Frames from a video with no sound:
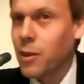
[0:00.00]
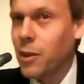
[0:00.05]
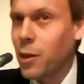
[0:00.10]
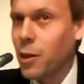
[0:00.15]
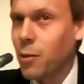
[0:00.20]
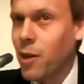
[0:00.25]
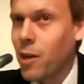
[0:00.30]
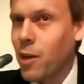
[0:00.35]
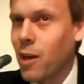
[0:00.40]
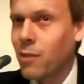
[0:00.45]
Can
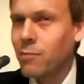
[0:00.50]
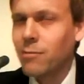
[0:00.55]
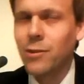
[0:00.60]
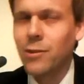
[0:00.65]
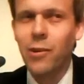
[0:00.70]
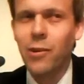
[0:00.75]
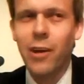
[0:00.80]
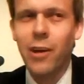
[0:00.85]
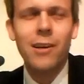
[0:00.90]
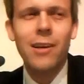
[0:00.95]
you hear me
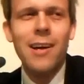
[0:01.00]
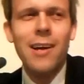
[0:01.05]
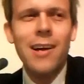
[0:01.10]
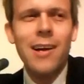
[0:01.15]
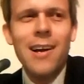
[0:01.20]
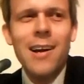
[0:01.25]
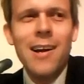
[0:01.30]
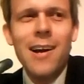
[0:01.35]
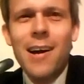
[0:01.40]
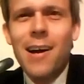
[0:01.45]
out?
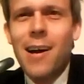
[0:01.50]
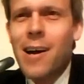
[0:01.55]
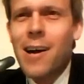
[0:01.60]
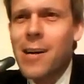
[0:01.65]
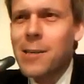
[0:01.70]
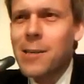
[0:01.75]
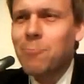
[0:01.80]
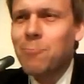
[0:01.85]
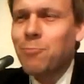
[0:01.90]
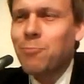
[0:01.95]

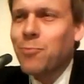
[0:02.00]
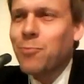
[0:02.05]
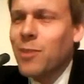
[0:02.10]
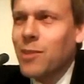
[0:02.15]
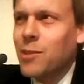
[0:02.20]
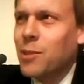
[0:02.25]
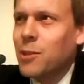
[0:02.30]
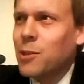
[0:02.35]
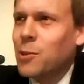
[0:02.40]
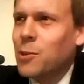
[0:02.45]

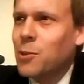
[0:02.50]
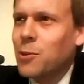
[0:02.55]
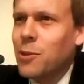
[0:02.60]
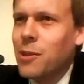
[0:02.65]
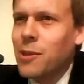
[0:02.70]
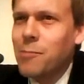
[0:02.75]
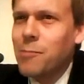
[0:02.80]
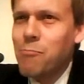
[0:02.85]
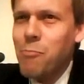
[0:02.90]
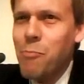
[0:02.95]
Great.
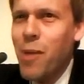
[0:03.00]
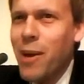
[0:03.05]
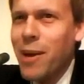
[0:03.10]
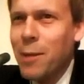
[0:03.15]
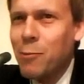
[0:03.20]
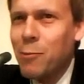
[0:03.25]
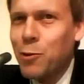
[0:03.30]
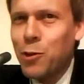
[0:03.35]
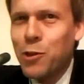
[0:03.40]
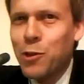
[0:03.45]
So
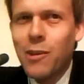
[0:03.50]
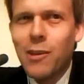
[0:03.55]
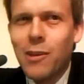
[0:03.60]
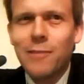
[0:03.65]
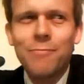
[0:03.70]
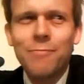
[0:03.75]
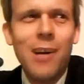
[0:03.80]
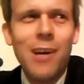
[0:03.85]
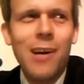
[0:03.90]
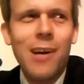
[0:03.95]
my name is
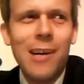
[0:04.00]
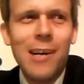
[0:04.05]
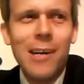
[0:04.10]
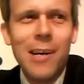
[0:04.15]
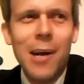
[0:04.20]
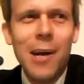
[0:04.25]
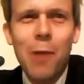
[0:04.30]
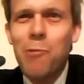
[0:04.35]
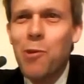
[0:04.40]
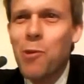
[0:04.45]
Sean.
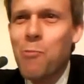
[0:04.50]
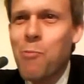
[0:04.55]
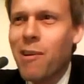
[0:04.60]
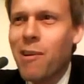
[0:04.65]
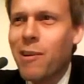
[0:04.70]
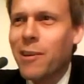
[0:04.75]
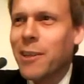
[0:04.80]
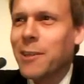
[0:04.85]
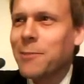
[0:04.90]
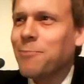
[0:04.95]
I'm an
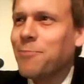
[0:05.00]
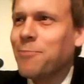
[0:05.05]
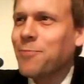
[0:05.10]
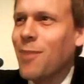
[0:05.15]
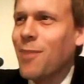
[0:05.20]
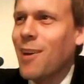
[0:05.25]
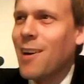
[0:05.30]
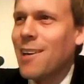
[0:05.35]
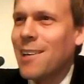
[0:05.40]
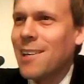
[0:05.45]
American,
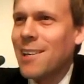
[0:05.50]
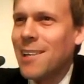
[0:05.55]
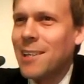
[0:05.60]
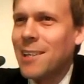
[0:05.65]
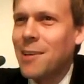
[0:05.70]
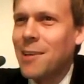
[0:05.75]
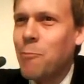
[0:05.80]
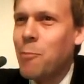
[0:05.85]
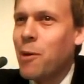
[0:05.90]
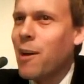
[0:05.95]

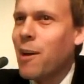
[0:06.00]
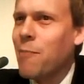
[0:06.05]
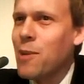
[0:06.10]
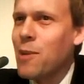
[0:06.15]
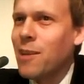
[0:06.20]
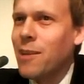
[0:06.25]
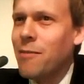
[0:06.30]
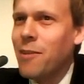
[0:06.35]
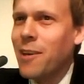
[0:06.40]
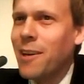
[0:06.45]
but
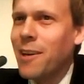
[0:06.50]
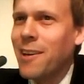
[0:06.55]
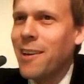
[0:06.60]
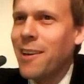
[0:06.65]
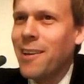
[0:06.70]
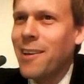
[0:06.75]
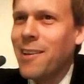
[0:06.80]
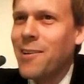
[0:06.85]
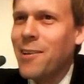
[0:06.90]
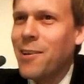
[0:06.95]
I've been living
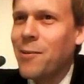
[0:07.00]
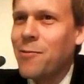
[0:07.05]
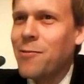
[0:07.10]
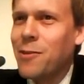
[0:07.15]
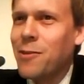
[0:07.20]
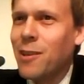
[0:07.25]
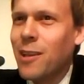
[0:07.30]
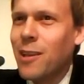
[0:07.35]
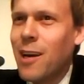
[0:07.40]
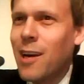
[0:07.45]
in India
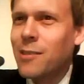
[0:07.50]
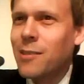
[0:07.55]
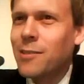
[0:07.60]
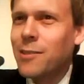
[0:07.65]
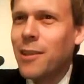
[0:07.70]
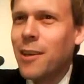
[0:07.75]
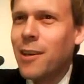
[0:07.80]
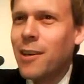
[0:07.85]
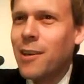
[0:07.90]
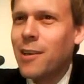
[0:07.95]
for the
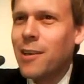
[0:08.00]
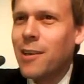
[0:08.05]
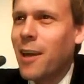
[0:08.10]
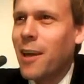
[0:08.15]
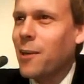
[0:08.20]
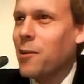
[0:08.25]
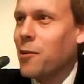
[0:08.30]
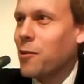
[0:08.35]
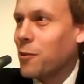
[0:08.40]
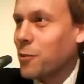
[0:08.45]
last
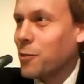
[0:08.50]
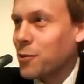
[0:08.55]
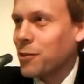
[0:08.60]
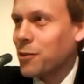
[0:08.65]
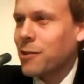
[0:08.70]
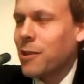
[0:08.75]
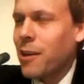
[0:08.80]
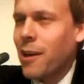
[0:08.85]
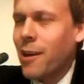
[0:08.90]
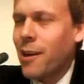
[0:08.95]
8
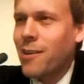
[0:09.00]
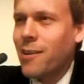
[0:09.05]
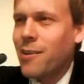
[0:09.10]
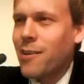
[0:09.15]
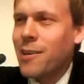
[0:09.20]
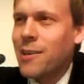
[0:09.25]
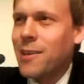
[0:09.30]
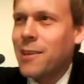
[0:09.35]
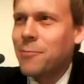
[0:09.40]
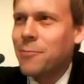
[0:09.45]
years.
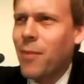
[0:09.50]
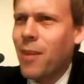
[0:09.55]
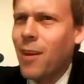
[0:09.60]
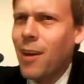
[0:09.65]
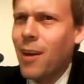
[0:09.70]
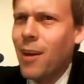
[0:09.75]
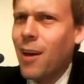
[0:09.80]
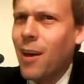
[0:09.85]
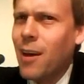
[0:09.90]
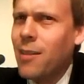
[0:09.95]

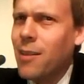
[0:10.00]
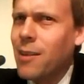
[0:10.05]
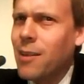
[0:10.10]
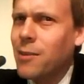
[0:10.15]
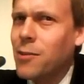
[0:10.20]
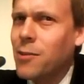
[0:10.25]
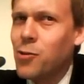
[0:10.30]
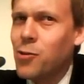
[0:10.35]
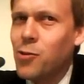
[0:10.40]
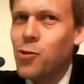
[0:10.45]
And I
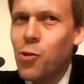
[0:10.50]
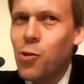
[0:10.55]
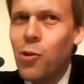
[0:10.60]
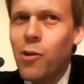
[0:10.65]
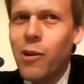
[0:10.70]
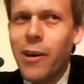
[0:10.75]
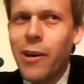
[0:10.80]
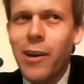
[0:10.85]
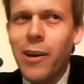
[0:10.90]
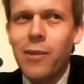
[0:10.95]
think the
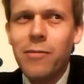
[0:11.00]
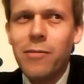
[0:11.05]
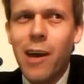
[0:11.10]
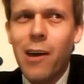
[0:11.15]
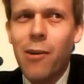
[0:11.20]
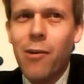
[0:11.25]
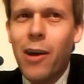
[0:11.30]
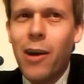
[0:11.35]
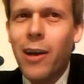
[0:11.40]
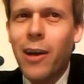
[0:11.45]
story of
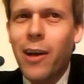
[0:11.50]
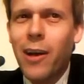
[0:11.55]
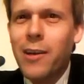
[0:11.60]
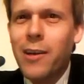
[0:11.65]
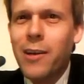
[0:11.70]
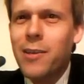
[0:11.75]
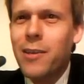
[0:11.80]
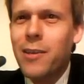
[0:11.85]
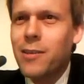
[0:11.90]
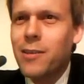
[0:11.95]
how I
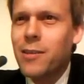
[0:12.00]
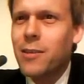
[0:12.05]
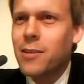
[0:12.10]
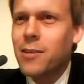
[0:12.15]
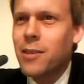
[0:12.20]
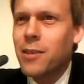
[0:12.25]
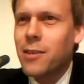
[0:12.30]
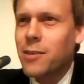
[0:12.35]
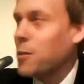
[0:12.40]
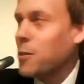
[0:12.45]
got into this
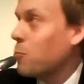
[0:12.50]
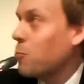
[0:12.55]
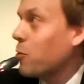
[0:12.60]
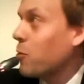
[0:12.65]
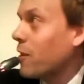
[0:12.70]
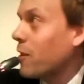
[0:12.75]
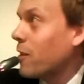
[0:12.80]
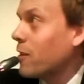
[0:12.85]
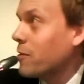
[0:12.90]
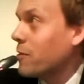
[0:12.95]
is
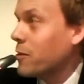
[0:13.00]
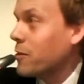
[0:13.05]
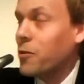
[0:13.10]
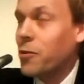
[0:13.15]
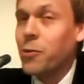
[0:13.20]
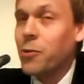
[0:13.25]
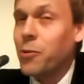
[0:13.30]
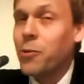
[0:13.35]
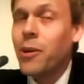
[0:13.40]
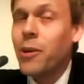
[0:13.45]
somewhat relevant
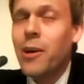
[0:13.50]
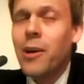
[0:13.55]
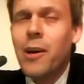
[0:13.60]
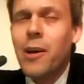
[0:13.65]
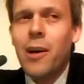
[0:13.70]
too.